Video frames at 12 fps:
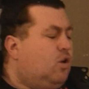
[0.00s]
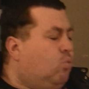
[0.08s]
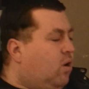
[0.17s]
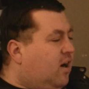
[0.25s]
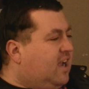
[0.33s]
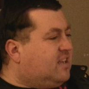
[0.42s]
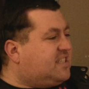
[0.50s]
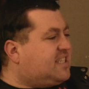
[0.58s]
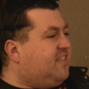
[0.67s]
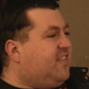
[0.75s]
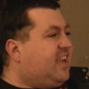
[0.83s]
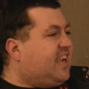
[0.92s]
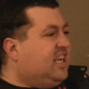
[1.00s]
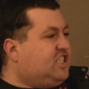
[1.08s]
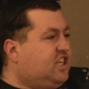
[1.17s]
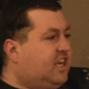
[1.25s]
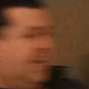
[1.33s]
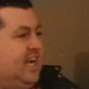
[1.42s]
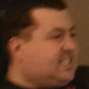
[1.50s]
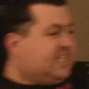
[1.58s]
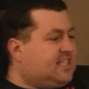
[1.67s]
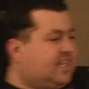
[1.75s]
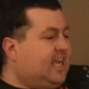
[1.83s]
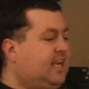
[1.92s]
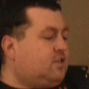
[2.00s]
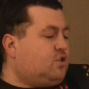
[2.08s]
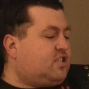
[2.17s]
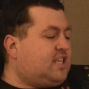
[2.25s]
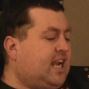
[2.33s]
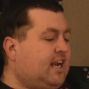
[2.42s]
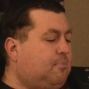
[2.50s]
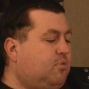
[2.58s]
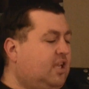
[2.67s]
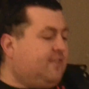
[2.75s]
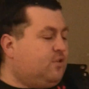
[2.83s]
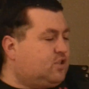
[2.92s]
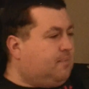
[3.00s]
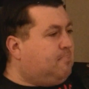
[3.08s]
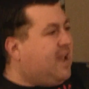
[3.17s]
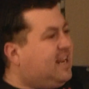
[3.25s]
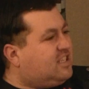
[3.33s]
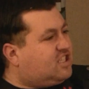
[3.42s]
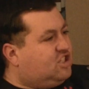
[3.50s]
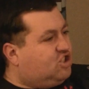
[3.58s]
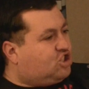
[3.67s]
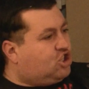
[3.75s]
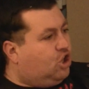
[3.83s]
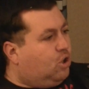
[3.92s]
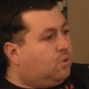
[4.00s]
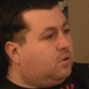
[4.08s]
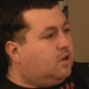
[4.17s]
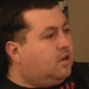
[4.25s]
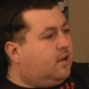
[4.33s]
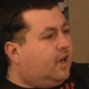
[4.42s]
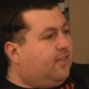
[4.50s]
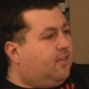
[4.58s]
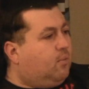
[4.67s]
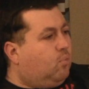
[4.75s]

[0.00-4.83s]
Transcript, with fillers: where else can they catch you guys? As I understand, I believe there's a Madison show in yeah. the